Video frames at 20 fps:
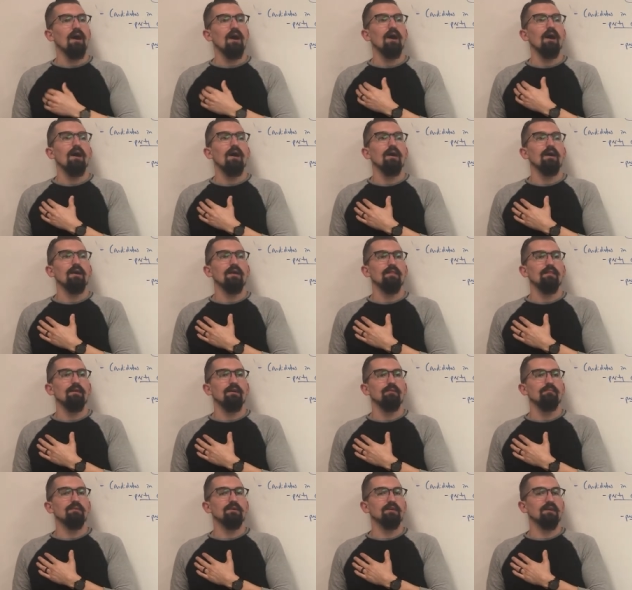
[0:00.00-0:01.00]
And
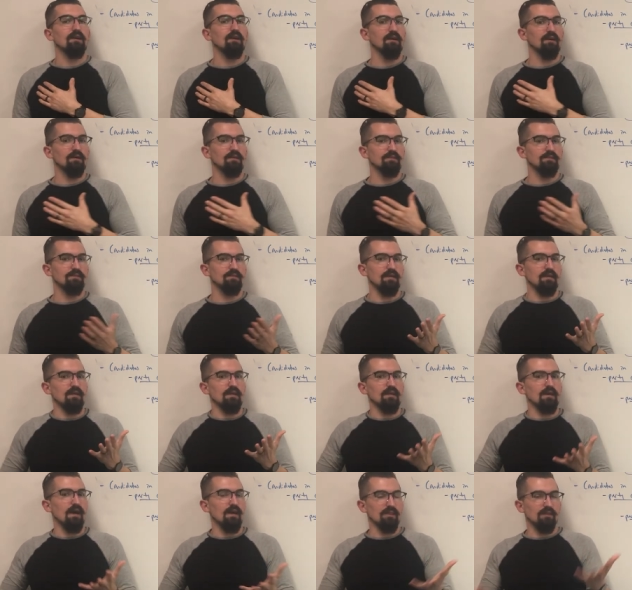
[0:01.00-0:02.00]
then because
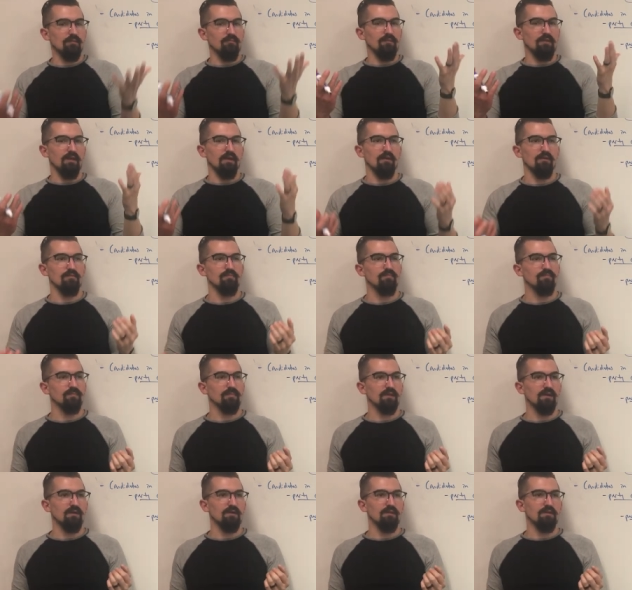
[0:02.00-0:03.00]
they got them there,
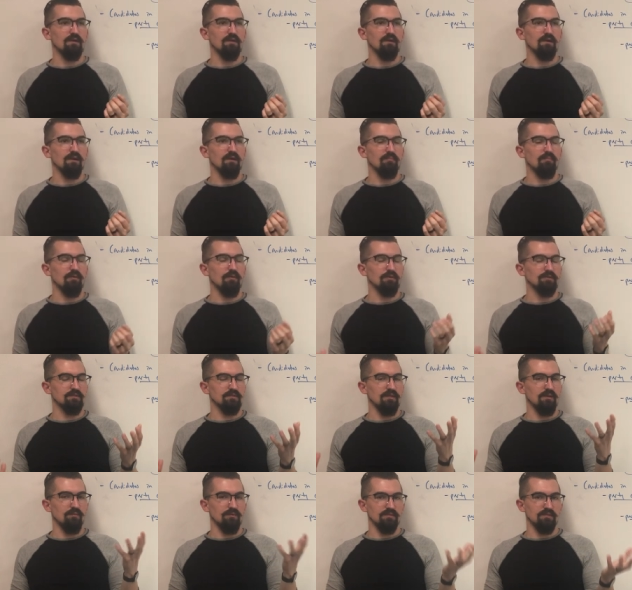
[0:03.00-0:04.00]
the
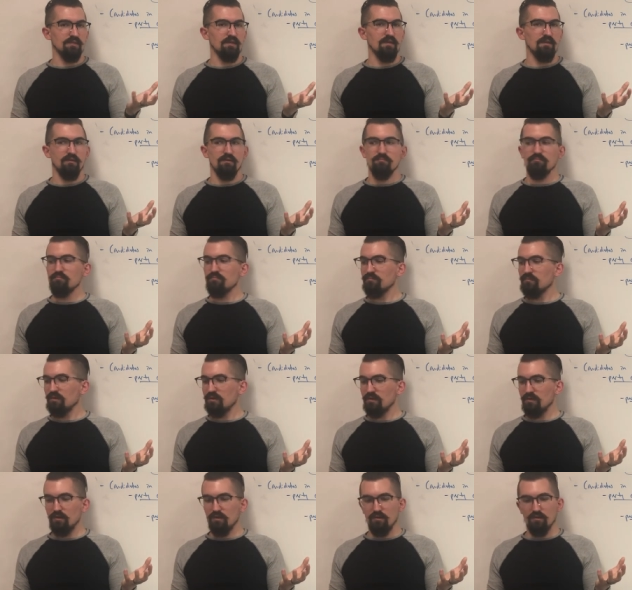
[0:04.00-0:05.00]
person that was in
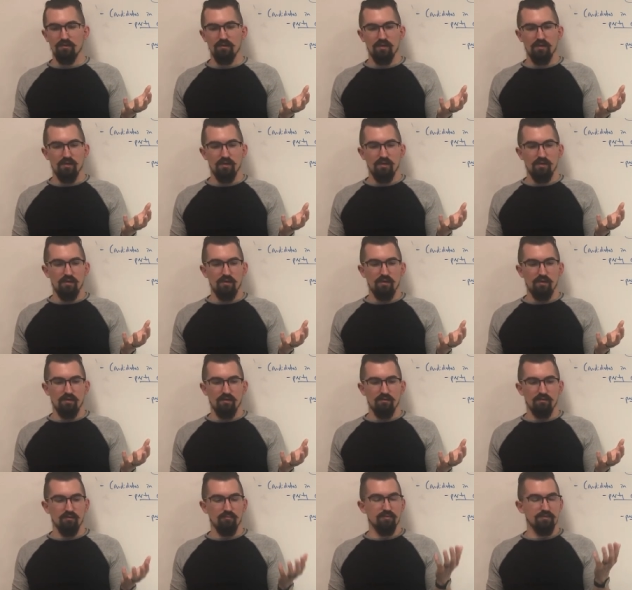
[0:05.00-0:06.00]

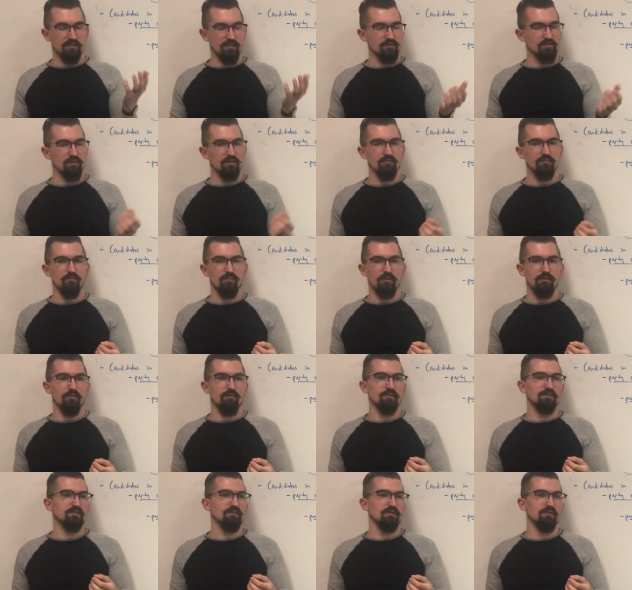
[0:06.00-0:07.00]
the position,
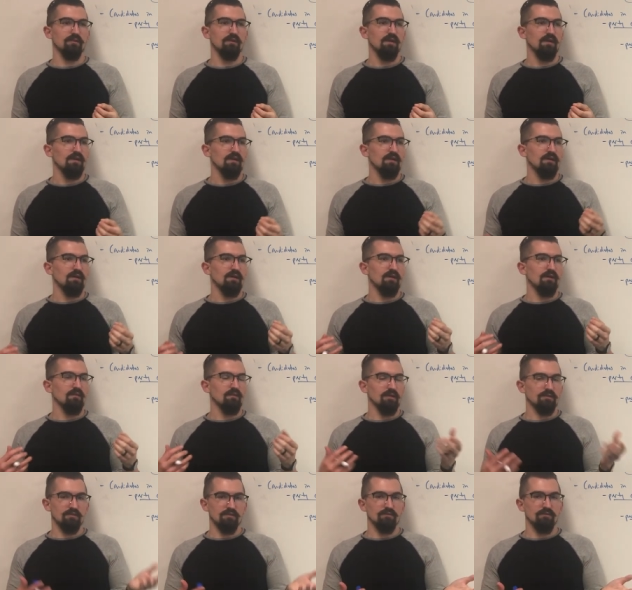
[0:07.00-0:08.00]
whether it's a
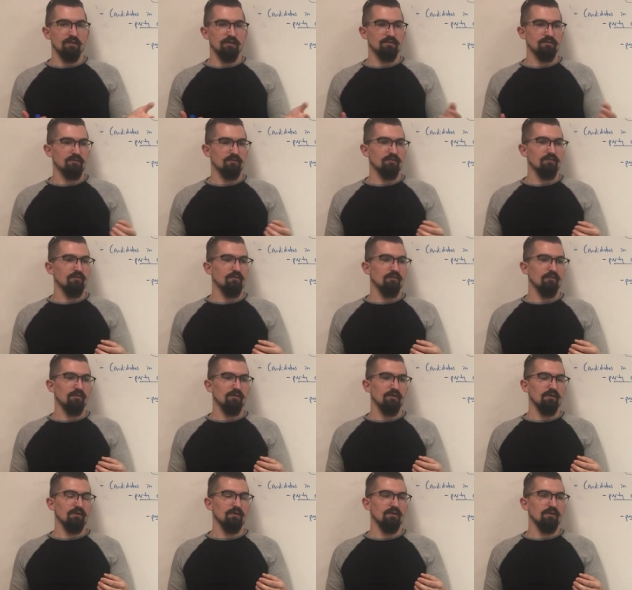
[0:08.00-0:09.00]
legislature
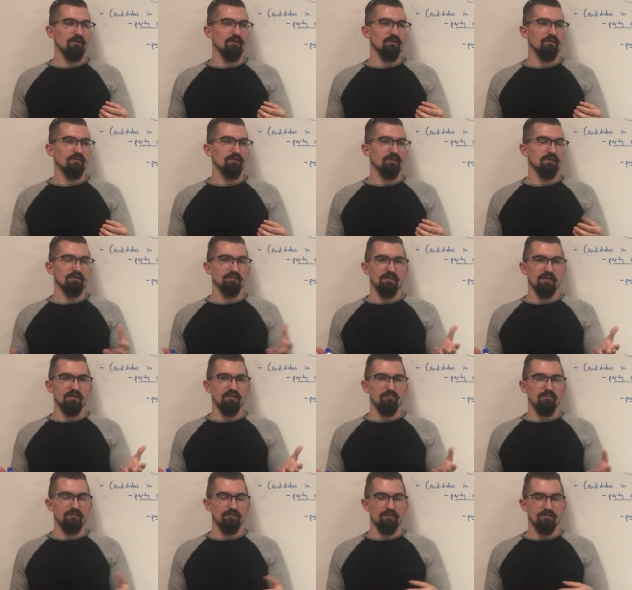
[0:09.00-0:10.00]
or an
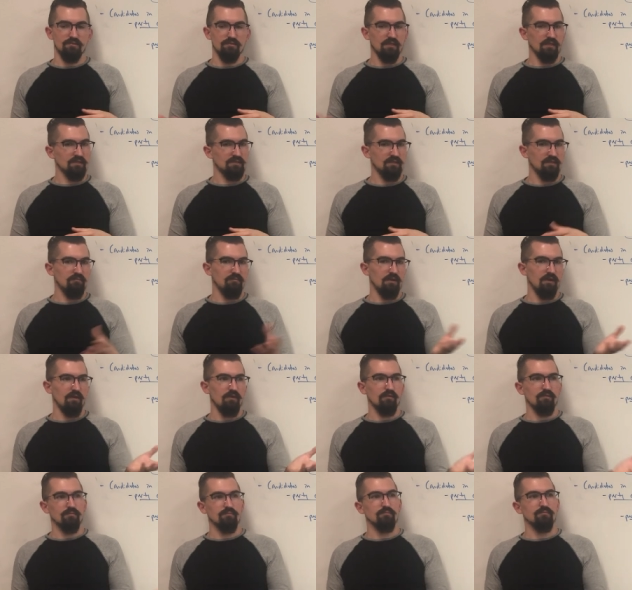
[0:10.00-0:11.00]
executive position, like I said,
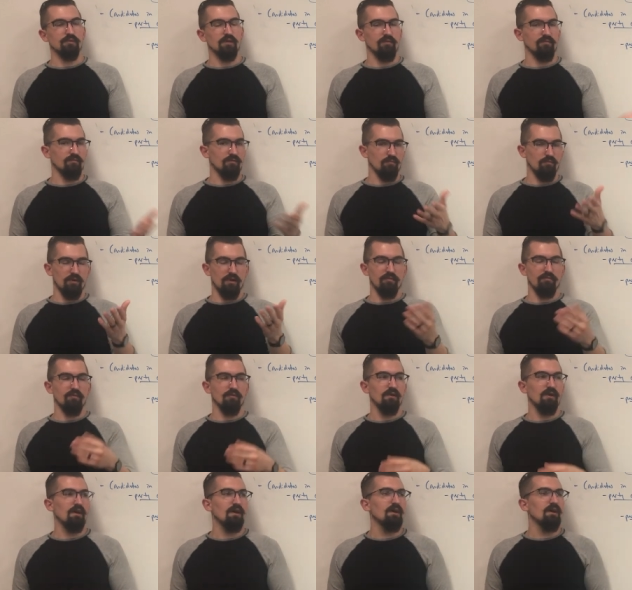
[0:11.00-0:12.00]
mayor, governor, whatever,